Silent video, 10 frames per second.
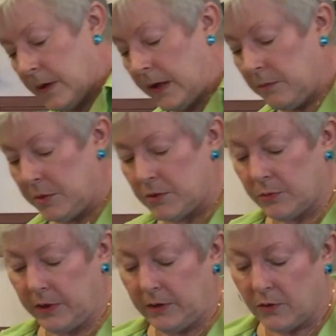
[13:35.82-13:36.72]
in
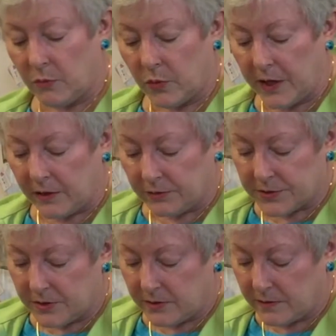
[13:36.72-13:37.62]
between the
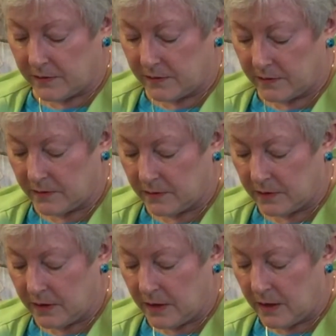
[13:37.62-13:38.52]
welt,
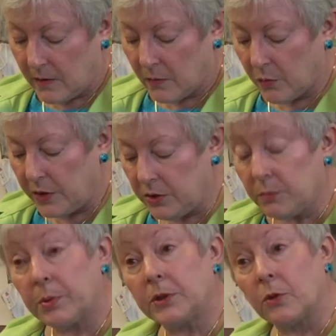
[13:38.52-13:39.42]
when
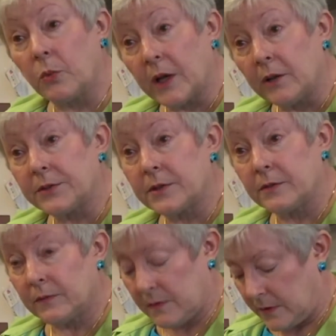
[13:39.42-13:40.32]
you put the welt
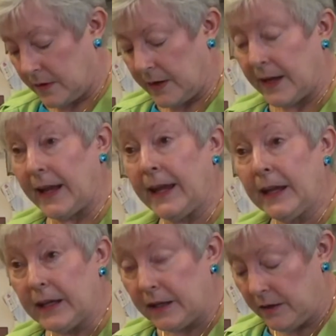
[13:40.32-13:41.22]
oh,
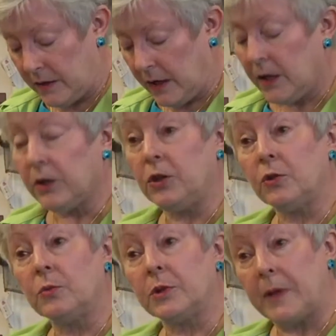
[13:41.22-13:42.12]
in, okay, okay, okay.
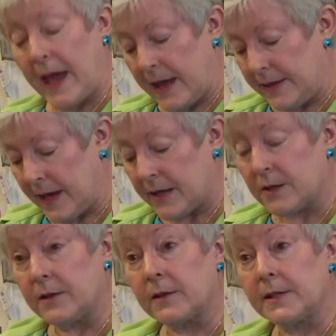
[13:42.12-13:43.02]
you would add that
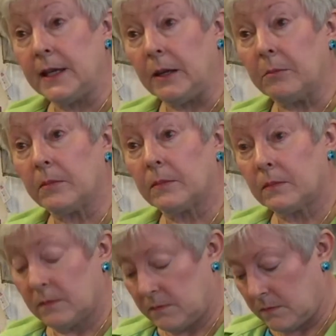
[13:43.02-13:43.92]
to the seam.
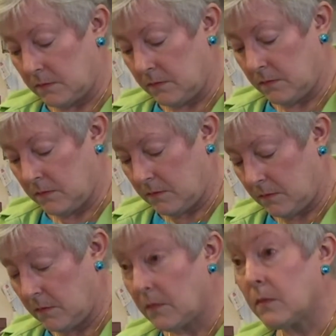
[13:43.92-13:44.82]
Okay.
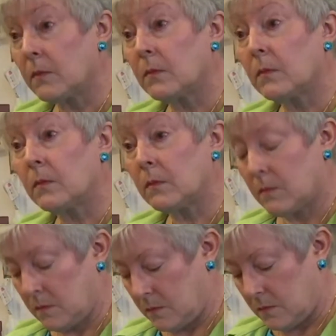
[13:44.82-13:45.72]
Oh.
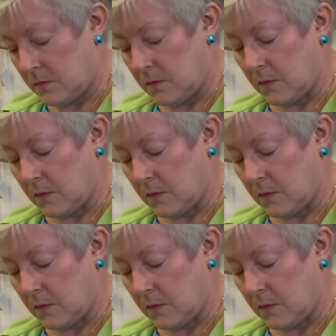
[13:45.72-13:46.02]
That's cute.